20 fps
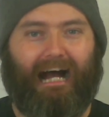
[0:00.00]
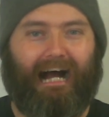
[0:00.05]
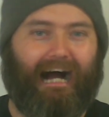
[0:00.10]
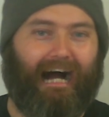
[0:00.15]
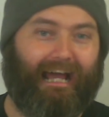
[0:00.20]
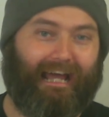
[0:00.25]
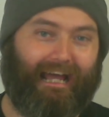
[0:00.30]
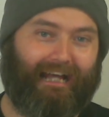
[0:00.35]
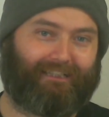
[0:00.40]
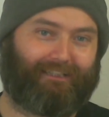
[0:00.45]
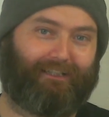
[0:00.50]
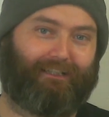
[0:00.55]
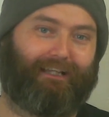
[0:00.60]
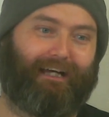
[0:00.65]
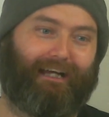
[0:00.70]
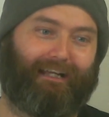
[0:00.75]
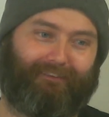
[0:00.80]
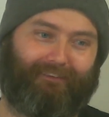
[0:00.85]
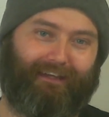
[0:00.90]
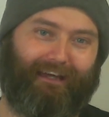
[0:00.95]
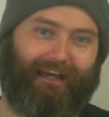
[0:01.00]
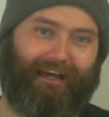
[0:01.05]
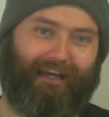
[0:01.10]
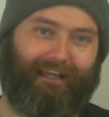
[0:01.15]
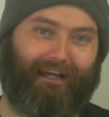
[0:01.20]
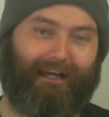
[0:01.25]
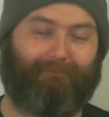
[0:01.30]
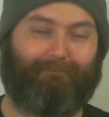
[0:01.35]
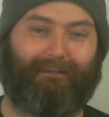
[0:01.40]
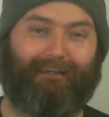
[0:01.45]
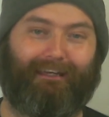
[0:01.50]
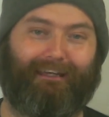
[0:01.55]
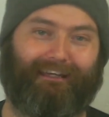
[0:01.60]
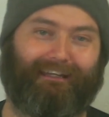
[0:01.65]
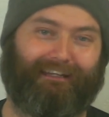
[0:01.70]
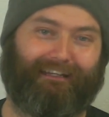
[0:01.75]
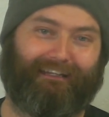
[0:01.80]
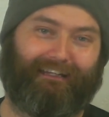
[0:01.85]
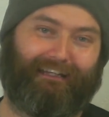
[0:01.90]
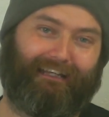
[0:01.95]
I actually like that. I
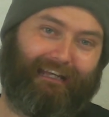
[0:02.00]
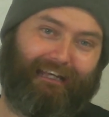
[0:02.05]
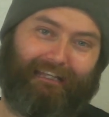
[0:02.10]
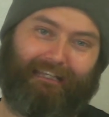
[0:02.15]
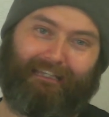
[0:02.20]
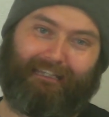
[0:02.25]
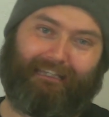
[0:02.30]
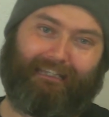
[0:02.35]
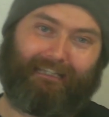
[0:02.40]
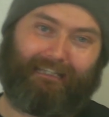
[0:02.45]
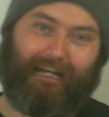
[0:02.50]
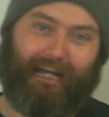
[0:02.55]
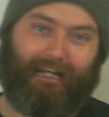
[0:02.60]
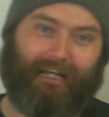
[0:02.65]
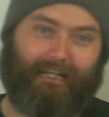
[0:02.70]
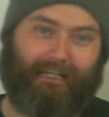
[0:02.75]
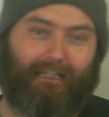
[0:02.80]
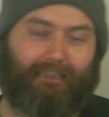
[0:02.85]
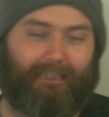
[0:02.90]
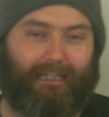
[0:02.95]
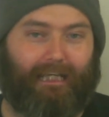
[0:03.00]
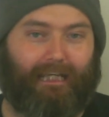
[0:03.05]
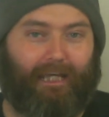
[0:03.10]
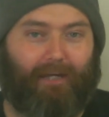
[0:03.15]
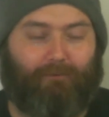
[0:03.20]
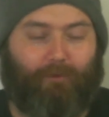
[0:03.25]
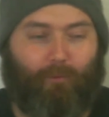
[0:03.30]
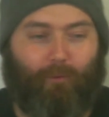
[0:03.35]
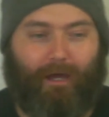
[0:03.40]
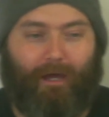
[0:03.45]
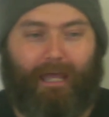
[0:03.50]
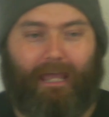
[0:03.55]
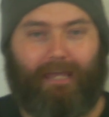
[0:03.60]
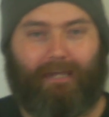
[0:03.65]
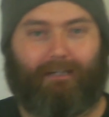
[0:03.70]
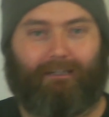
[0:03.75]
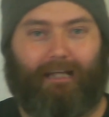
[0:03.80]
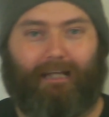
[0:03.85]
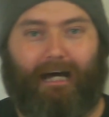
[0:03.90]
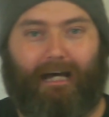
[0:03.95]
mean, it kind of doesn't give away
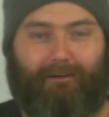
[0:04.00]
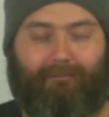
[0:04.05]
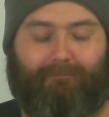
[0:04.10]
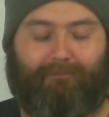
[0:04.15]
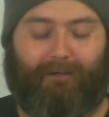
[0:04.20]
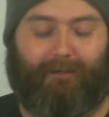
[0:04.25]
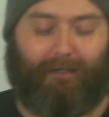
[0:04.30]
a lot of